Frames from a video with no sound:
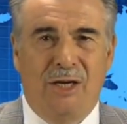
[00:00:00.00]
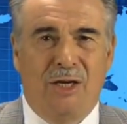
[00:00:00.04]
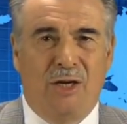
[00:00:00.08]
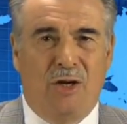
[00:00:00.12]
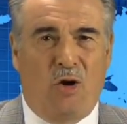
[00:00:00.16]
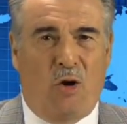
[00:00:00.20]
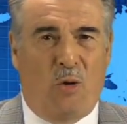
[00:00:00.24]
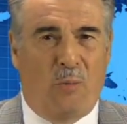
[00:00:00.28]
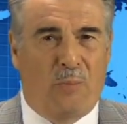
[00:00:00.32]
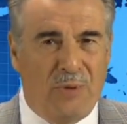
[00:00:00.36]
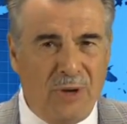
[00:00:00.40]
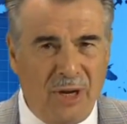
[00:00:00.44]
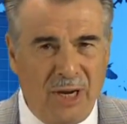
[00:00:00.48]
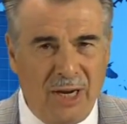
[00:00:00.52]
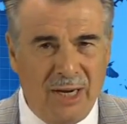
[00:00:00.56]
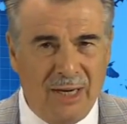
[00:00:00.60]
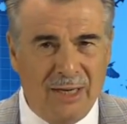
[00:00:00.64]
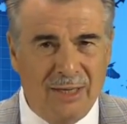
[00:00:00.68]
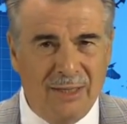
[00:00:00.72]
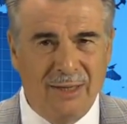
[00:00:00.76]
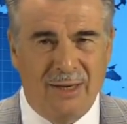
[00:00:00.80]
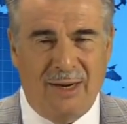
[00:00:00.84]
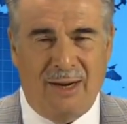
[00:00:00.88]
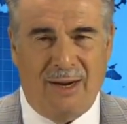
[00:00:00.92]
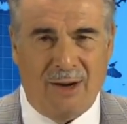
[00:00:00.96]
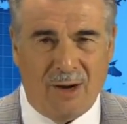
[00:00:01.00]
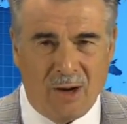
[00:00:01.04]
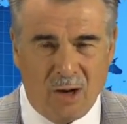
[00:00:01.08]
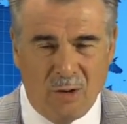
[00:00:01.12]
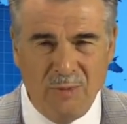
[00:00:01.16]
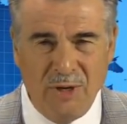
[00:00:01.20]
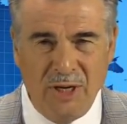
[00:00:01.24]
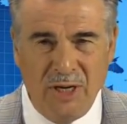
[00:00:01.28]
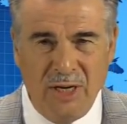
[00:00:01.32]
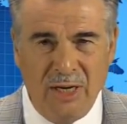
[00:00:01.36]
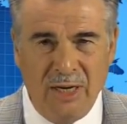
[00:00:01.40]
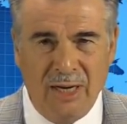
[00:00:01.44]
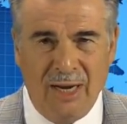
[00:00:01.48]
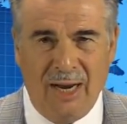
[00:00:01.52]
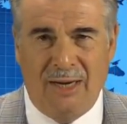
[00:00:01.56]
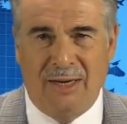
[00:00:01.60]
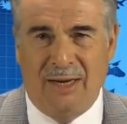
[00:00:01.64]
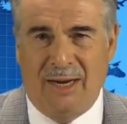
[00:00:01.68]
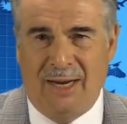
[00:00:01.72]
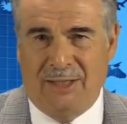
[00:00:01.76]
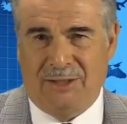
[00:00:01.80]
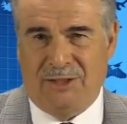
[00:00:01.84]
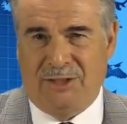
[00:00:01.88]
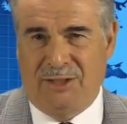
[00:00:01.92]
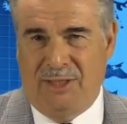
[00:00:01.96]
European army, and
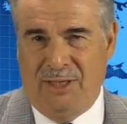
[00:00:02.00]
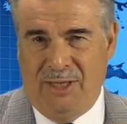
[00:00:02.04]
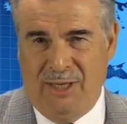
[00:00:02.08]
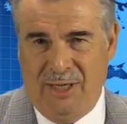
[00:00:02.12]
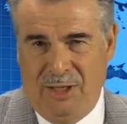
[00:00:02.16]
as the